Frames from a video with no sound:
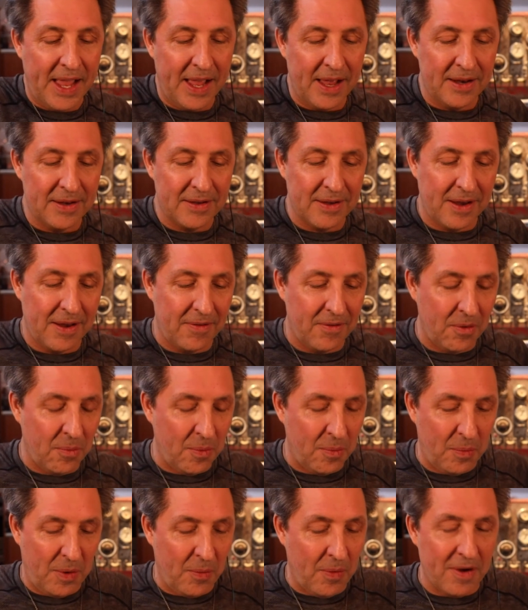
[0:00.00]
And eh,
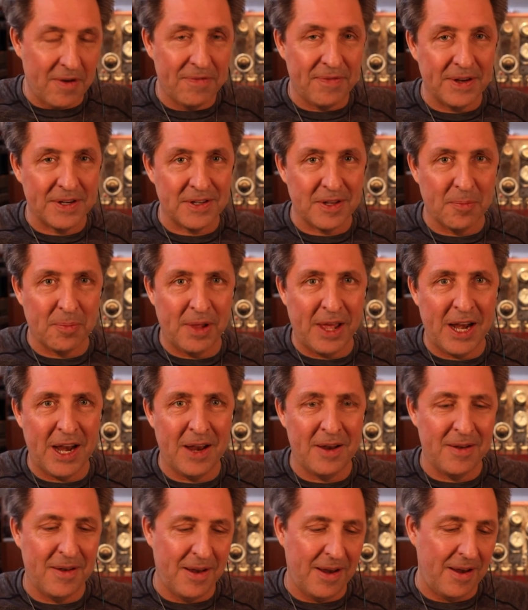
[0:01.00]
we want to fix the
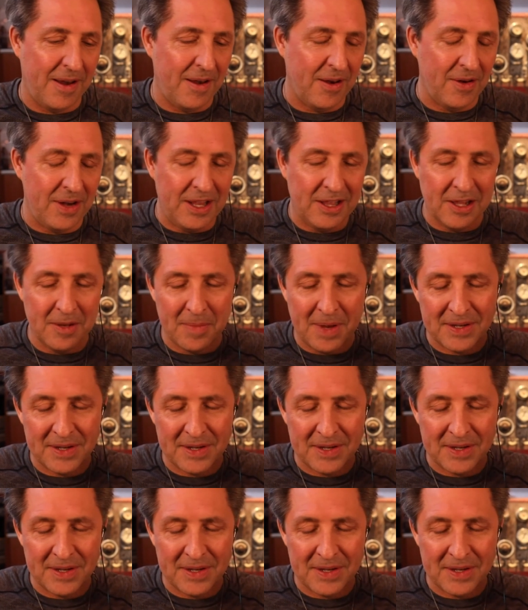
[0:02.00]
planet you know,